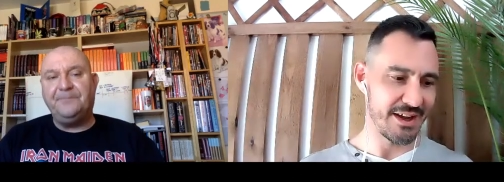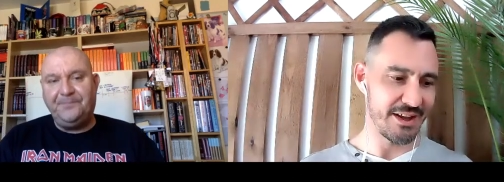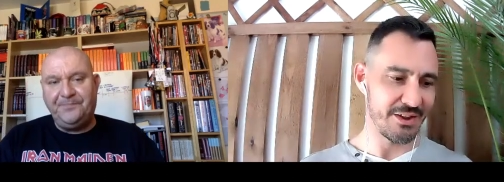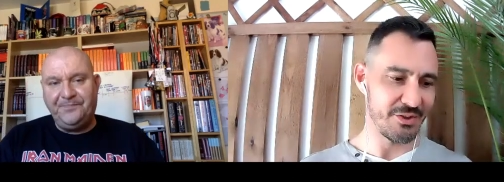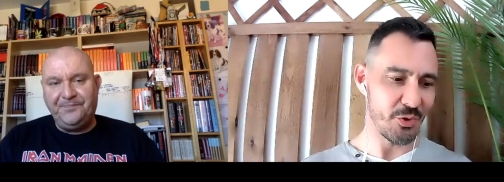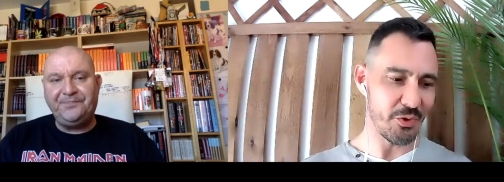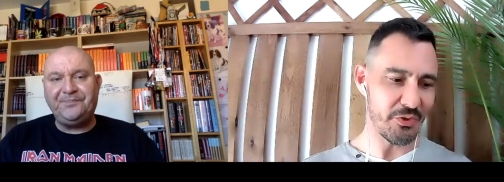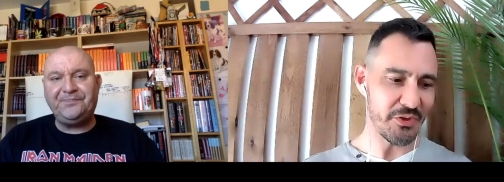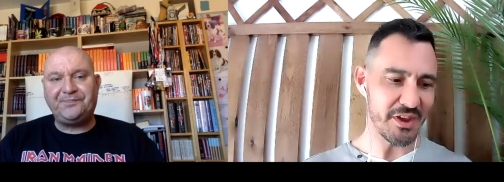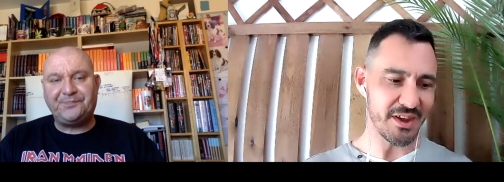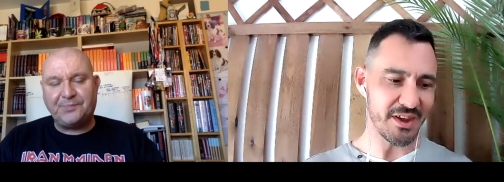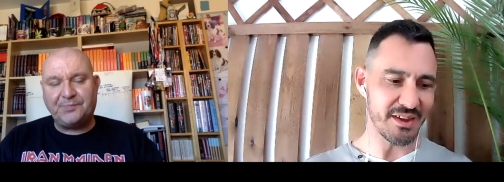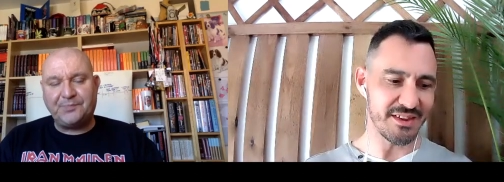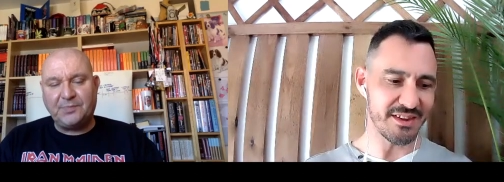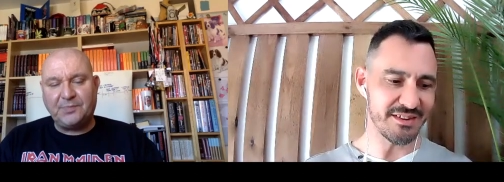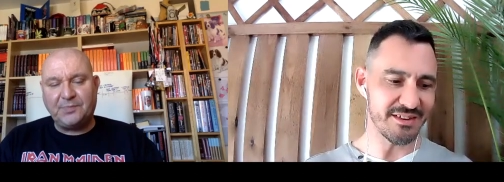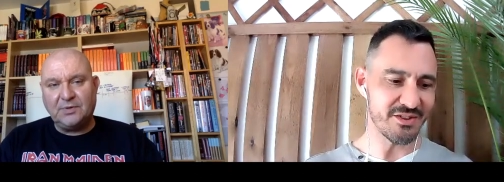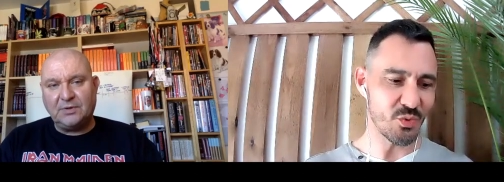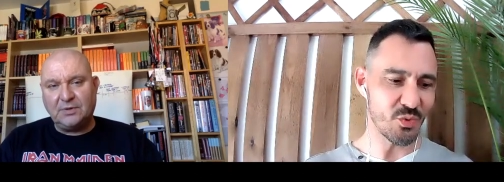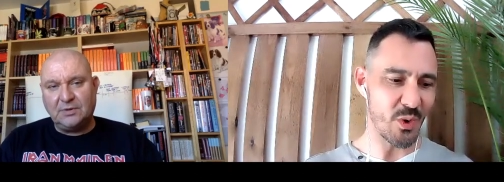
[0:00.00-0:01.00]
Speaker 1: Uh, do you think
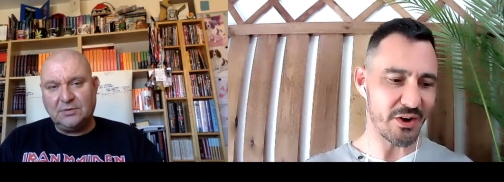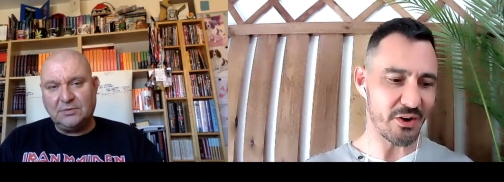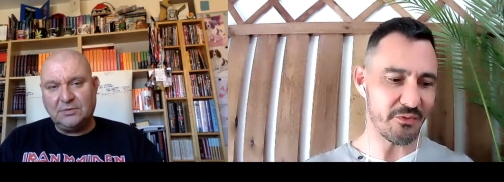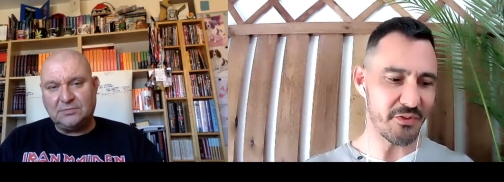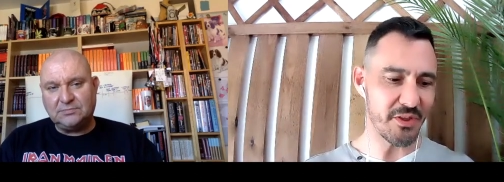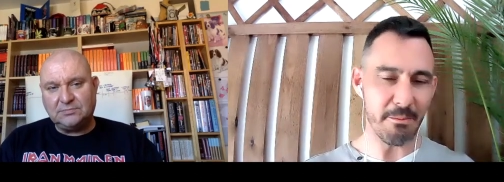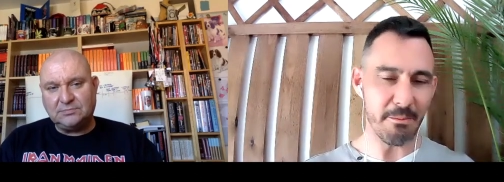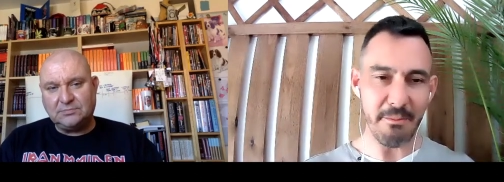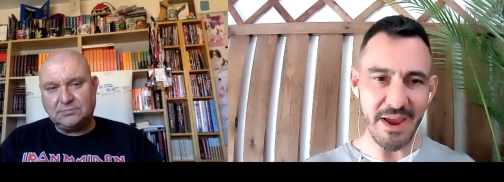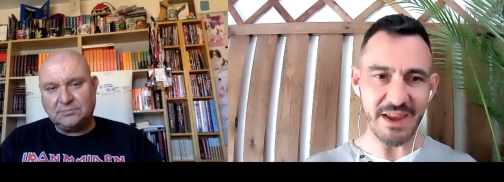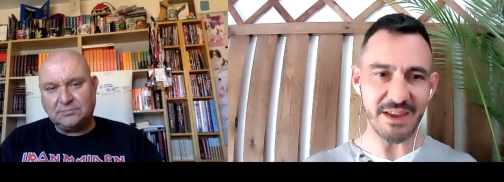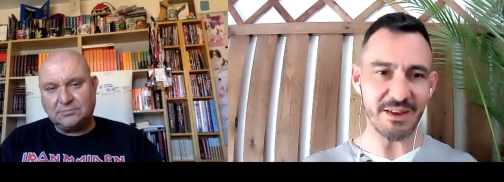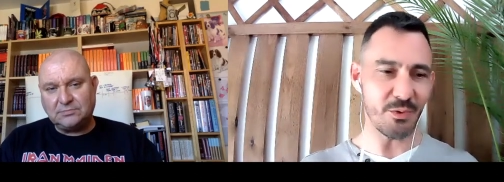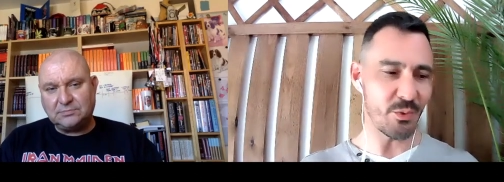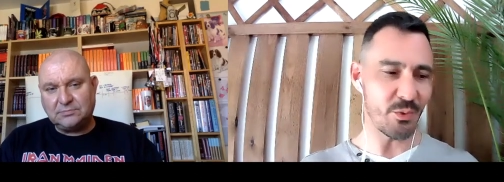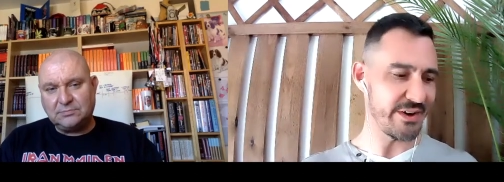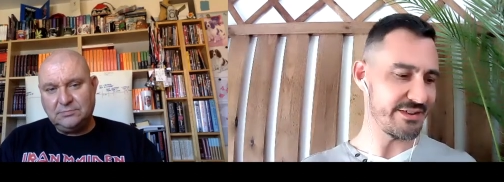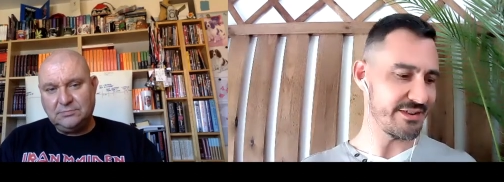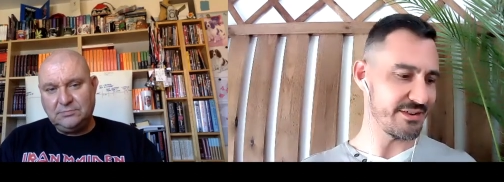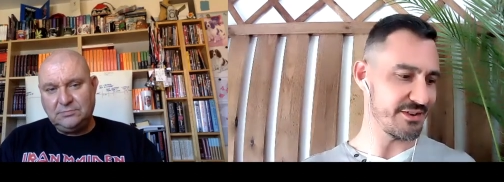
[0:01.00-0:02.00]
this is one of the main
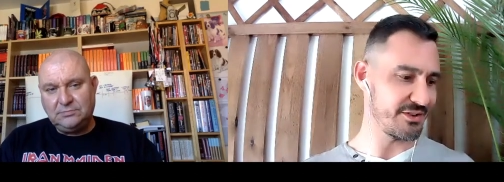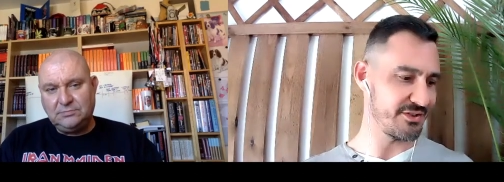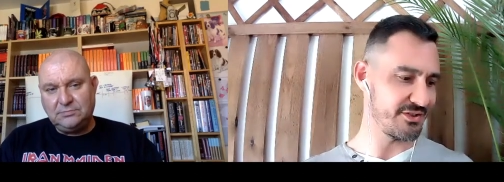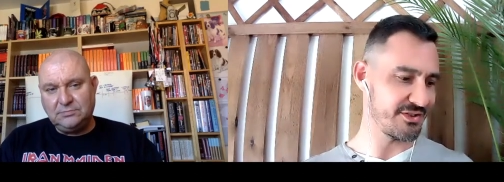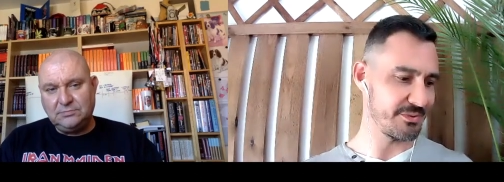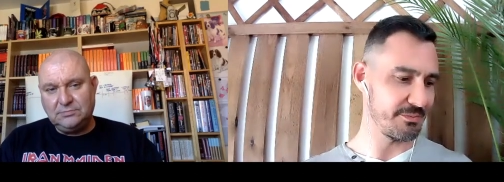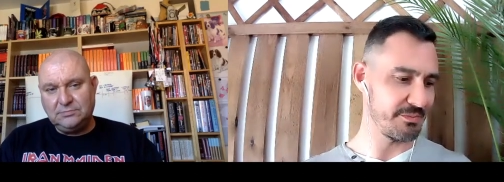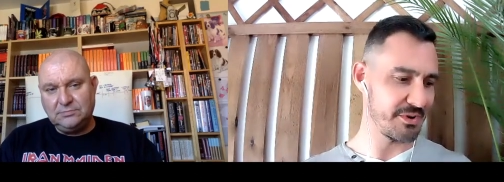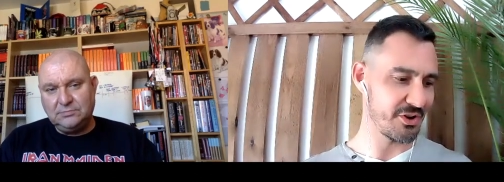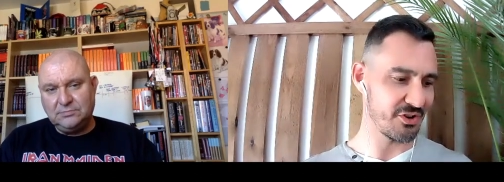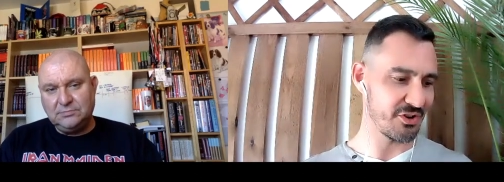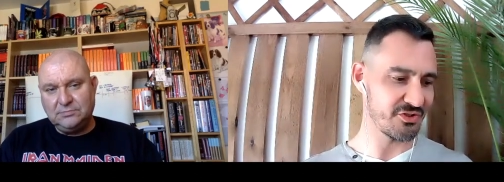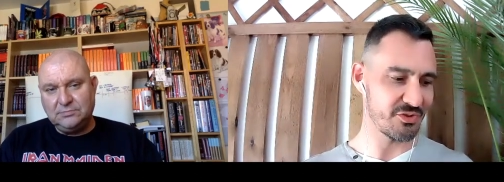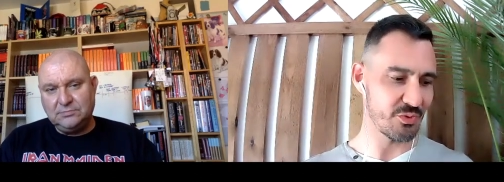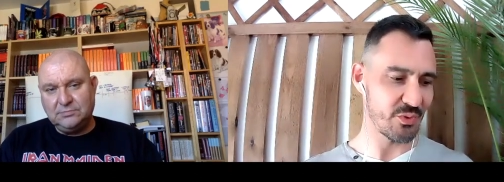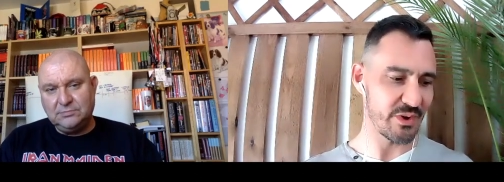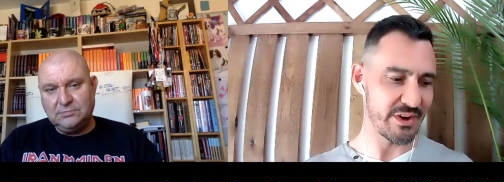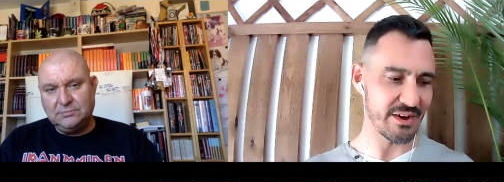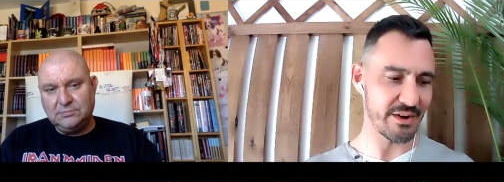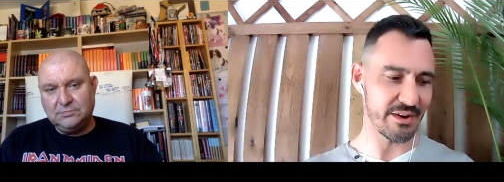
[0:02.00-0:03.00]
reasons
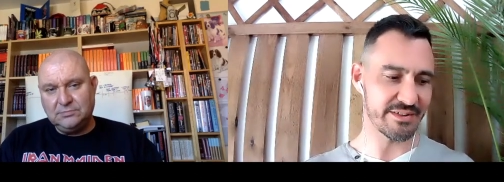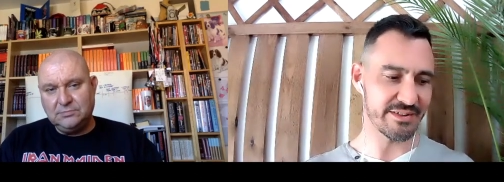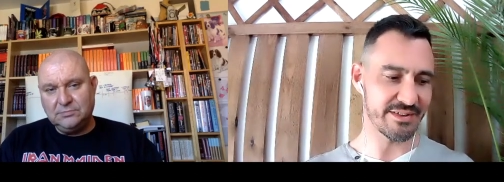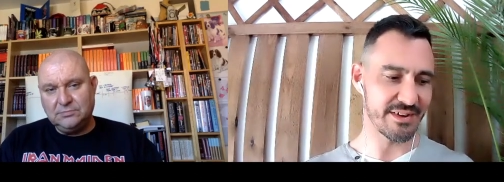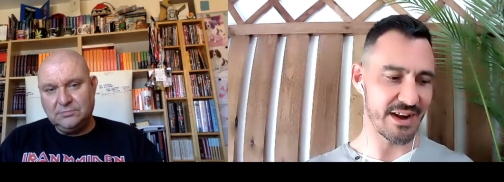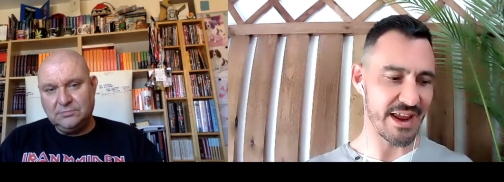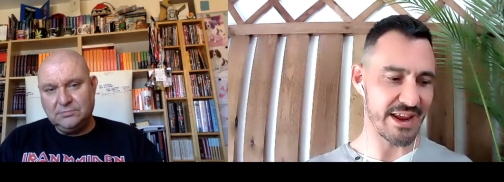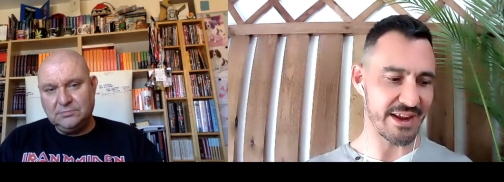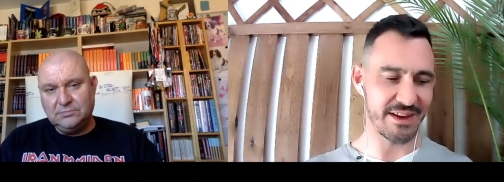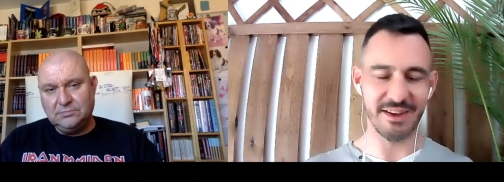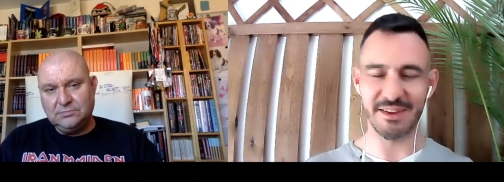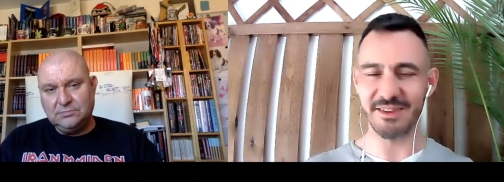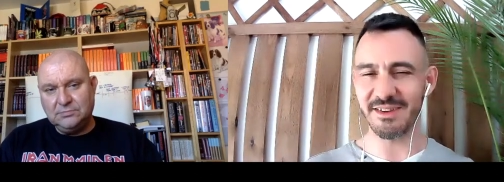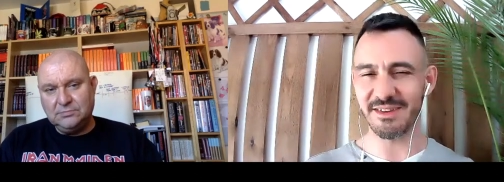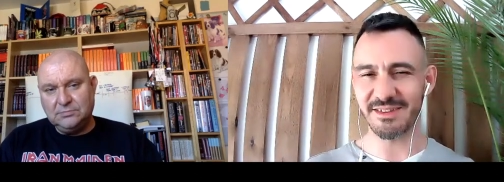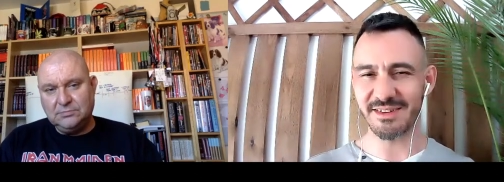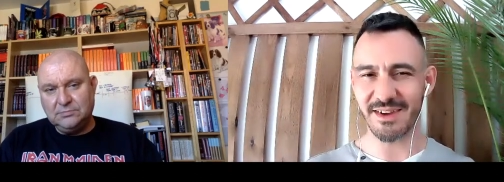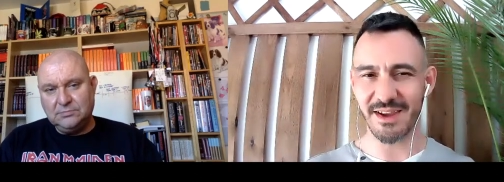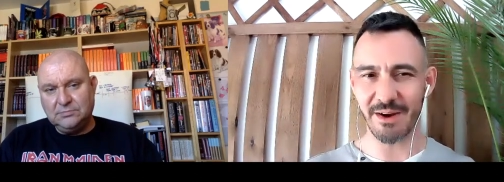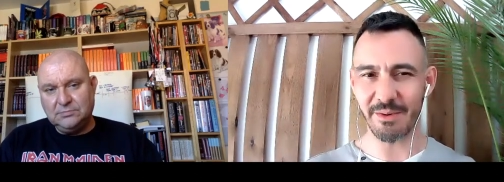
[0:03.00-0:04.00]
because readers like
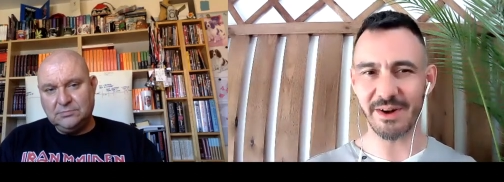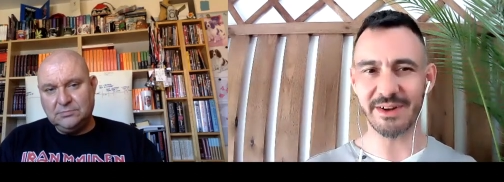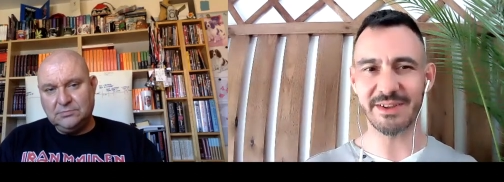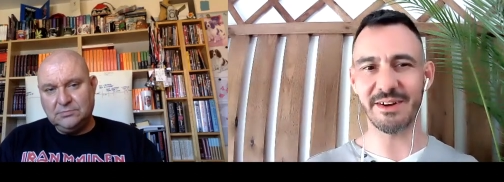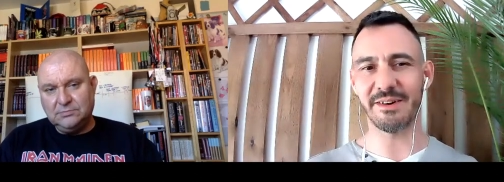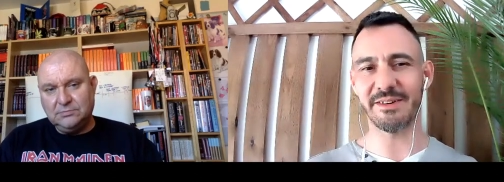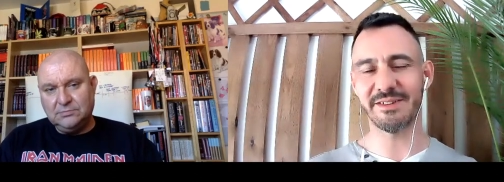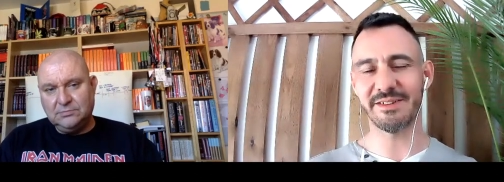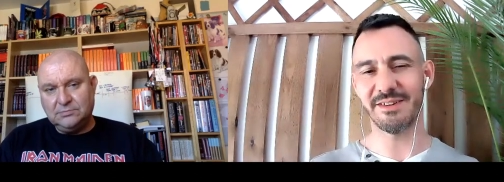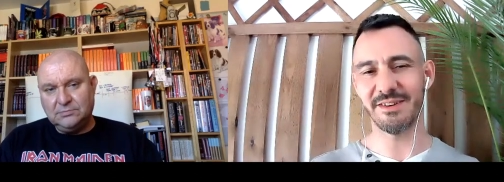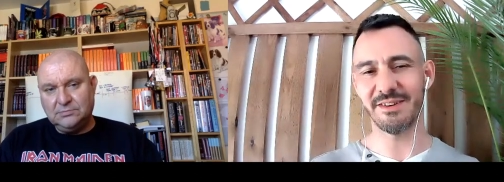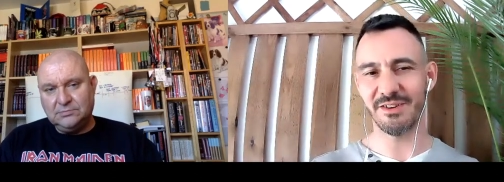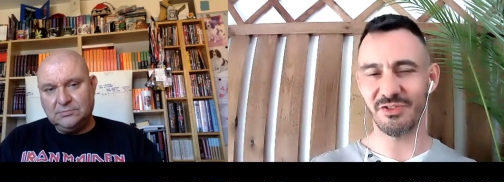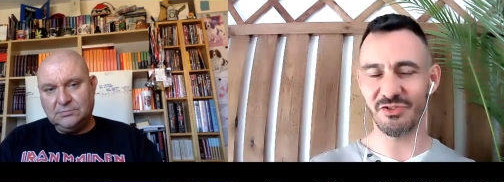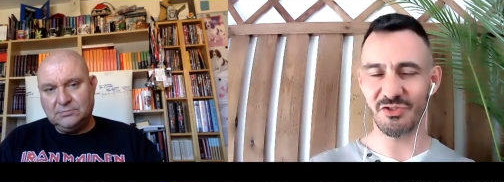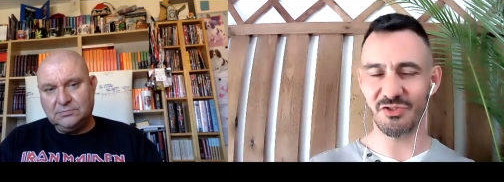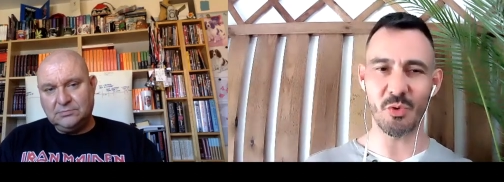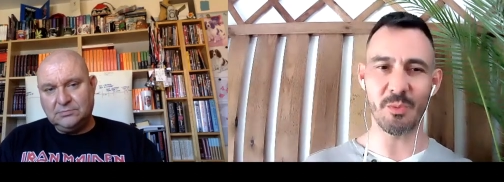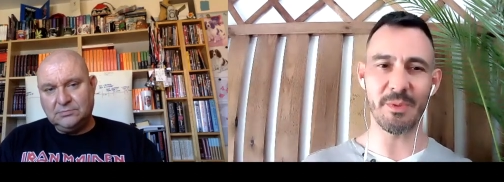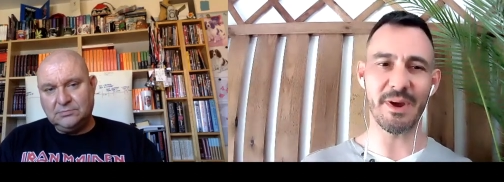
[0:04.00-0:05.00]
these characters
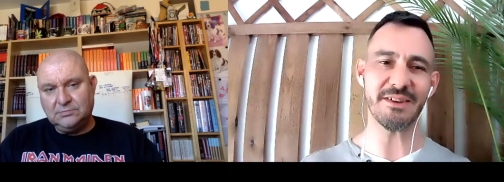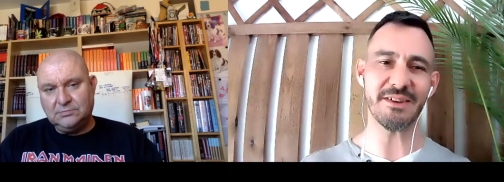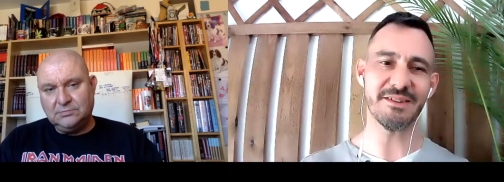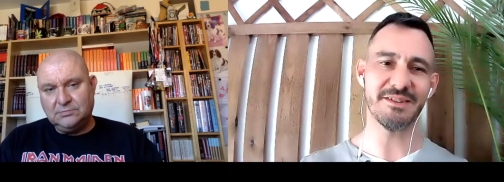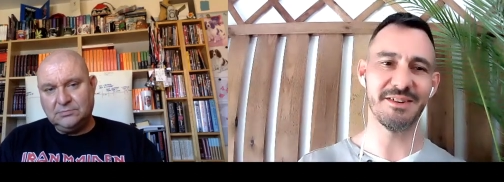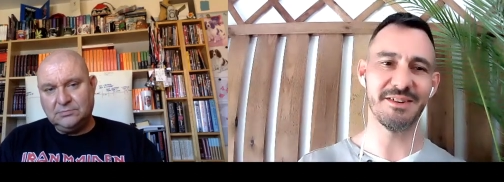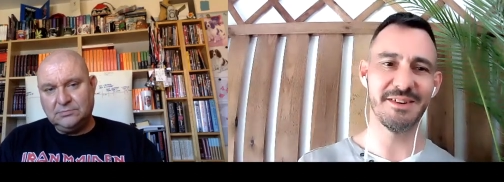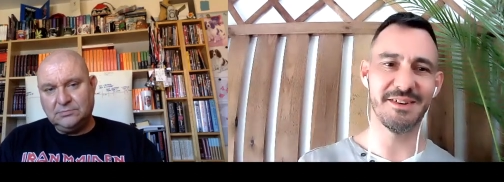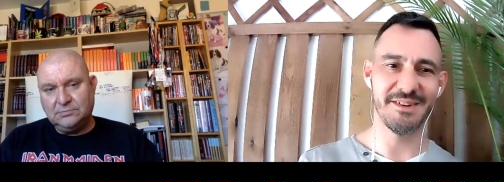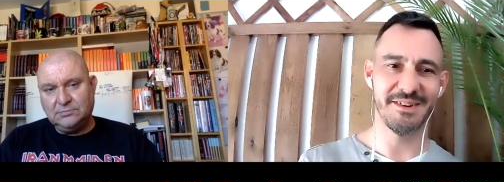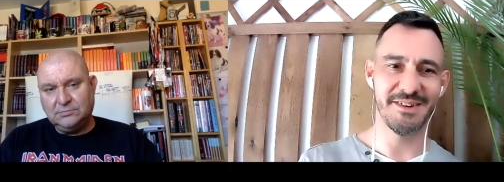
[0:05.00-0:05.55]
so much?